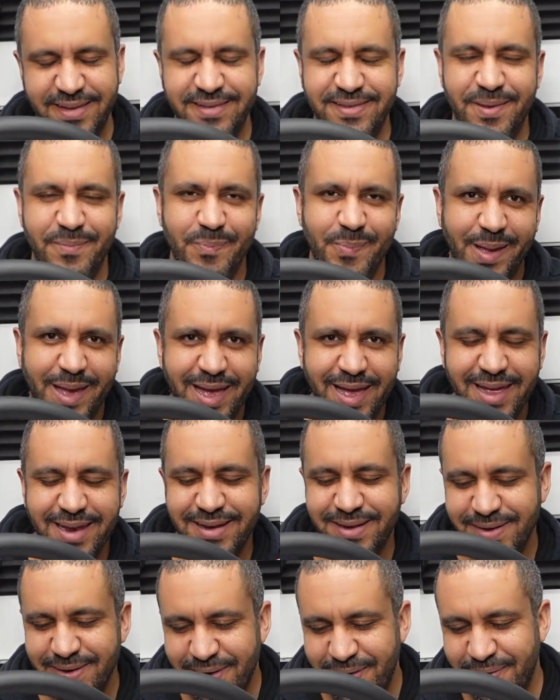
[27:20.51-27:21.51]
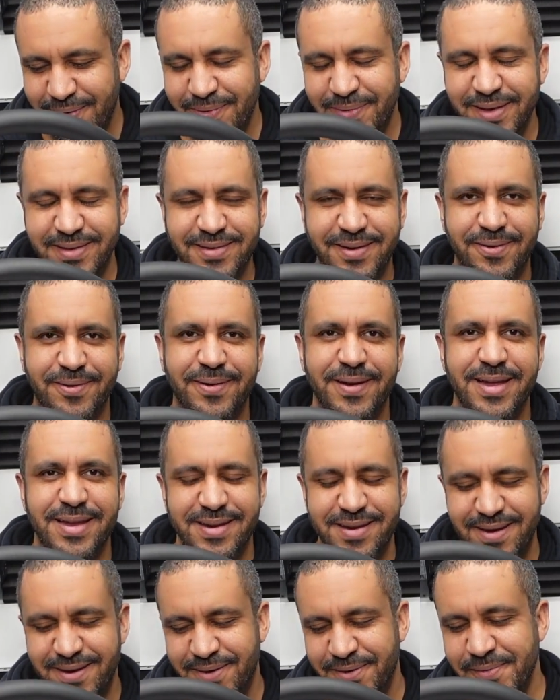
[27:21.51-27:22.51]
Is it bad? No. Is it
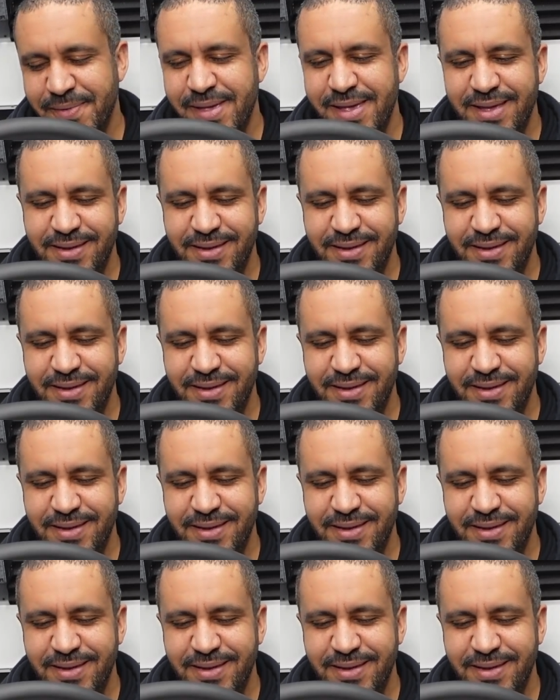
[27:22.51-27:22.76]
great? No.